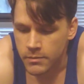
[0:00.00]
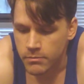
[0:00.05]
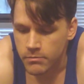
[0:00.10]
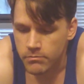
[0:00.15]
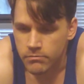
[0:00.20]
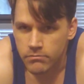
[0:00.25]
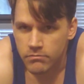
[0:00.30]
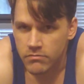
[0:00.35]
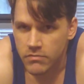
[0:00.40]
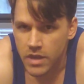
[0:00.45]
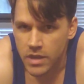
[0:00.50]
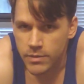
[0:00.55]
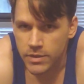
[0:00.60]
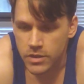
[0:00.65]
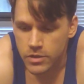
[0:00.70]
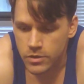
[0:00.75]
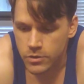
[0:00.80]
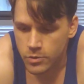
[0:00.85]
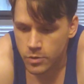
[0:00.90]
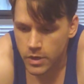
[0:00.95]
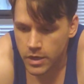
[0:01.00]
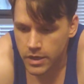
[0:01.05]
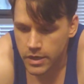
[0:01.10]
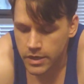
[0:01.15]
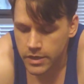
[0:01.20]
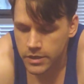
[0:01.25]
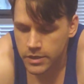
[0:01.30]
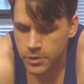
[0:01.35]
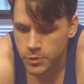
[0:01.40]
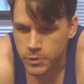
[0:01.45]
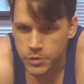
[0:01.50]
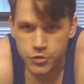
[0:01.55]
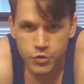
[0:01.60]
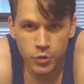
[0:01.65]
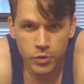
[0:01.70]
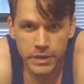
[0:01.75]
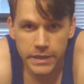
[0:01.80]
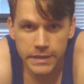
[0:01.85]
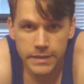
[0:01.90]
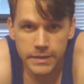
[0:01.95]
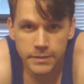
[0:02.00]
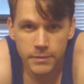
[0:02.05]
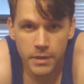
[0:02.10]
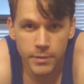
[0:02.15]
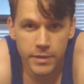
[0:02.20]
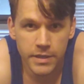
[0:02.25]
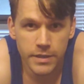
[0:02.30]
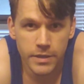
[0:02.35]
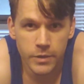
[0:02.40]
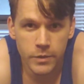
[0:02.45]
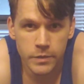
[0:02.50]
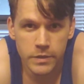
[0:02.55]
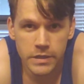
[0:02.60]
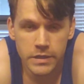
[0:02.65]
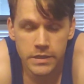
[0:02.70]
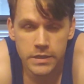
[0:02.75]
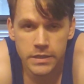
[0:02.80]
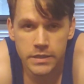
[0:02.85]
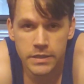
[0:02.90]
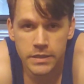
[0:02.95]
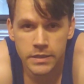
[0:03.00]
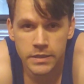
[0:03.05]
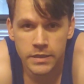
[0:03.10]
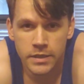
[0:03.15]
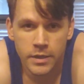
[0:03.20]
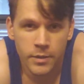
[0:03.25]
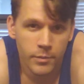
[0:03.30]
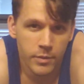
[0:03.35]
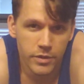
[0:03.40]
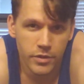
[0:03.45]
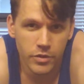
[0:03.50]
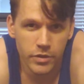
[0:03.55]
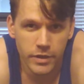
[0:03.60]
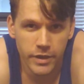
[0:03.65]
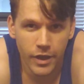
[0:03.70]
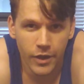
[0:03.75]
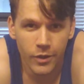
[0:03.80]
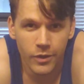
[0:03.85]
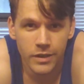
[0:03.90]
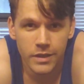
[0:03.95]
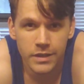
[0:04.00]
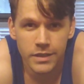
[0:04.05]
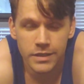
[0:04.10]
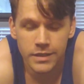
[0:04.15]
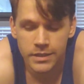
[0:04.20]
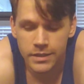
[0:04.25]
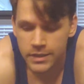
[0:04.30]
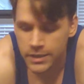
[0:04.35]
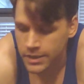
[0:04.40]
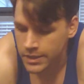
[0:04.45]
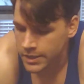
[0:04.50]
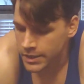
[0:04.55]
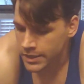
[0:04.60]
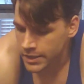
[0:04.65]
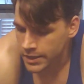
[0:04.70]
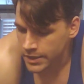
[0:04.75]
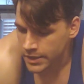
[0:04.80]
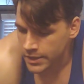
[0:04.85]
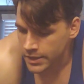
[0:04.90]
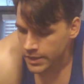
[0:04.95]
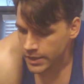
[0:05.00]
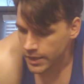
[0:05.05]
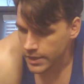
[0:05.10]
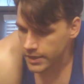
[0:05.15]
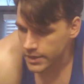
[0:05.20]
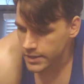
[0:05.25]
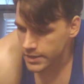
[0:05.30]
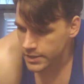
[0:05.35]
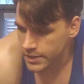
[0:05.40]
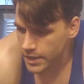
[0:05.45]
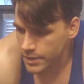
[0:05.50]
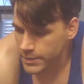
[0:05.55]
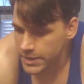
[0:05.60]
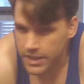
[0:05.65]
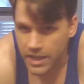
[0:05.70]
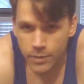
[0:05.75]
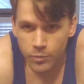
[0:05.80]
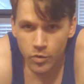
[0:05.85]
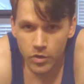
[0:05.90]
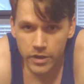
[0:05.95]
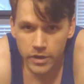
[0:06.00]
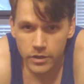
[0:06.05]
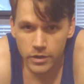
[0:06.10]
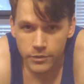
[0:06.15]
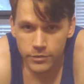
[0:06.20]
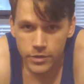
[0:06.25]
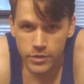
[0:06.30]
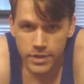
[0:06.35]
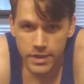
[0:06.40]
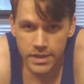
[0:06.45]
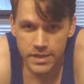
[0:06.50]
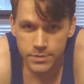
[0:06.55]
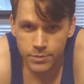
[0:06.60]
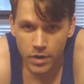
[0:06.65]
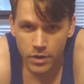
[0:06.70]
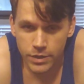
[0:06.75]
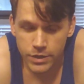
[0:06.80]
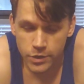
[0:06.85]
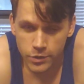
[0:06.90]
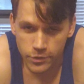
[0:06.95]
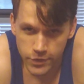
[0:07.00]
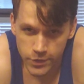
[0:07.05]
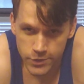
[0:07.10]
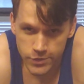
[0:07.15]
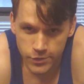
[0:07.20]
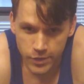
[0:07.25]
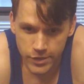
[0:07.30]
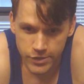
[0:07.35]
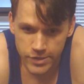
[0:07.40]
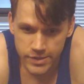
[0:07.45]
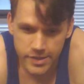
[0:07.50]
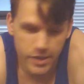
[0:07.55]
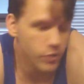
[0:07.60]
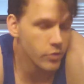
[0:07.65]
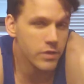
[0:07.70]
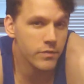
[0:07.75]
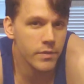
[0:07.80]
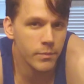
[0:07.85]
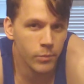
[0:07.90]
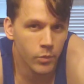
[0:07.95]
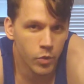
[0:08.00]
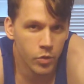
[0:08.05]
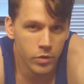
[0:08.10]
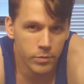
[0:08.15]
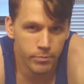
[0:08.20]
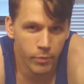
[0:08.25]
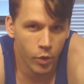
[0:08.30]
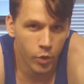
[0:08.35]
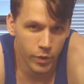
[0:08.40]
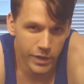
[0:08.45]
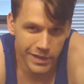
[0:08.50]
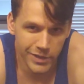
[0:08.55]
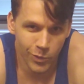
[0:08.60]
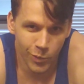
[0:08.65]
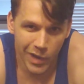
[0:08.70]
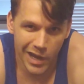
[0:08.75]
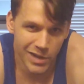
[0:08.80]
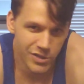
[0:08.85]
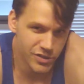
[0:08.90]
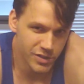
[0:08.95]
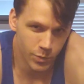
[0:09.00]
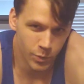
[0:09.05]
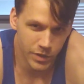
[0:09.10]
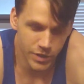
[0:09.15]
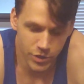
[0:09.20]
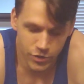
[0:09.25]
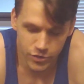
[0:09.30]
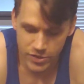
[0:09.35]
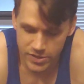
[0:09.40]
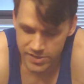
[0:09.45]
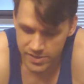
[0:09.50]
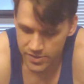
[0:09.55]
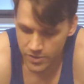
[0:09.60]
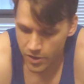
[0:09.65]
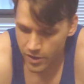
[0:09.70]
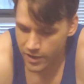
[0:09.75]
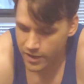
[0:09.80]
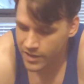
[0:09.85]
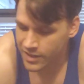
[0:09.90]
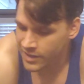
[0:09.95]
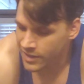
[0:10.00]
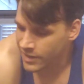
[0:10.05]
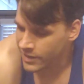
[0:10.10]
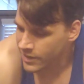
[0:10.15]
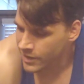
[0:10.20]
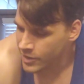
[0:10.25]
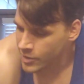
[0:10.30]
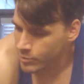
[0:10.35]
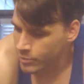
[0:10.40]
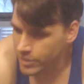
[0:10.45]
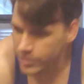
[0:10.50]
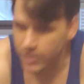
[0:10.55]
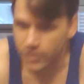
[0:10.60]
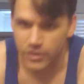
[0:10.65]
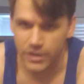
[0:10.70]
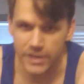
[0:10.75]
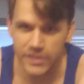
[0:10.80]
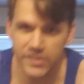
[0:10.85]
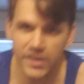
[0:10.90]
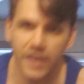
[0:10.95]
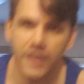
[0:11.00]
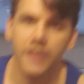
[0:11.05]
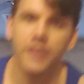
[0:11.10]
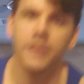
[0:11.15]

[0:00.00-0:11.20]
maybe you enjoy it, maybe you don't, but there you go. And I'm going to keep working on a few things, probably do a few stretches that are even more boring to watch than what you just saw, but there it is.